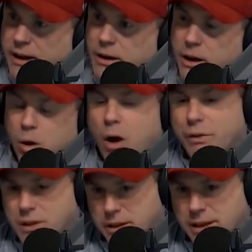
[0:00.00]
and it
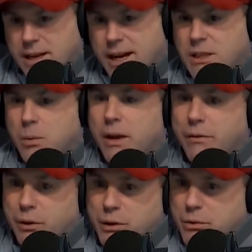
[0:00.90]
obviously takes
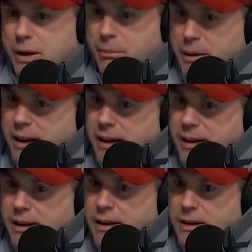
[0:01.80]
away a first-round
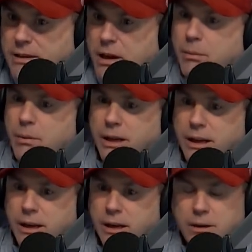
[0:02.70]
pick. So
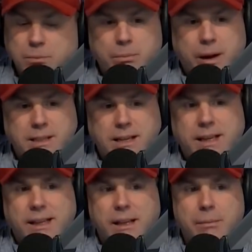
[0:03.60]
it
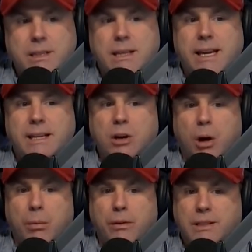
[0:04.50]
basically limits their
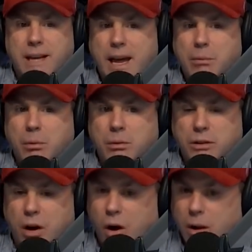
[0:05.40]

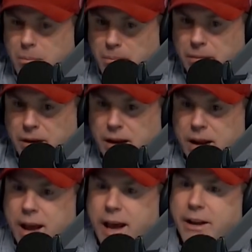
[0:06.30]
top-of-the-table time,
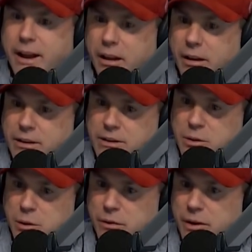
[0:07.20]
and
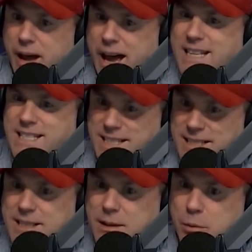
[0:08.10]
it sort of
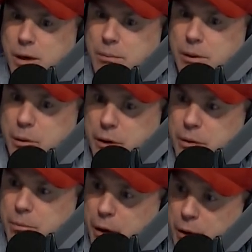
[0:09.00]
hastens the
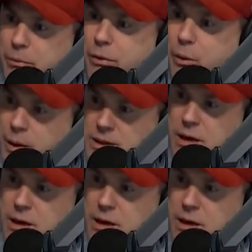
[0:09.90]
rebuild at the bottom for the